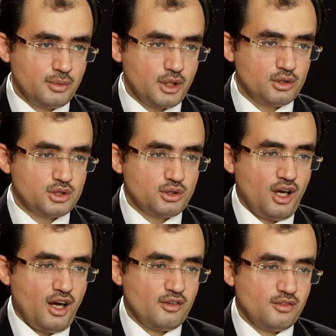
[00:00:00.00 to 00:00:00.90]
because you
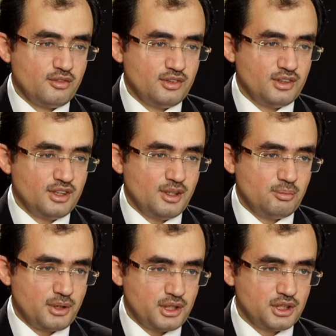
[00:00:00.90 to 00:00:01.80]
have a
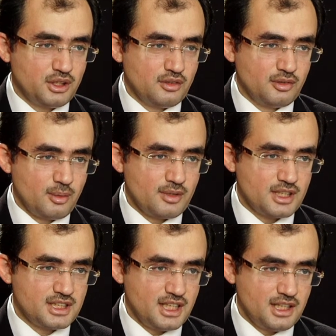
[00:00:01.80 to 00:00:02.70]
pressure from
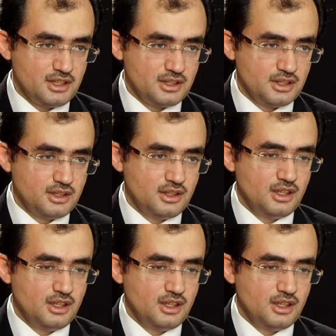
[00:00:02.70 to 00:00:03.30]
the state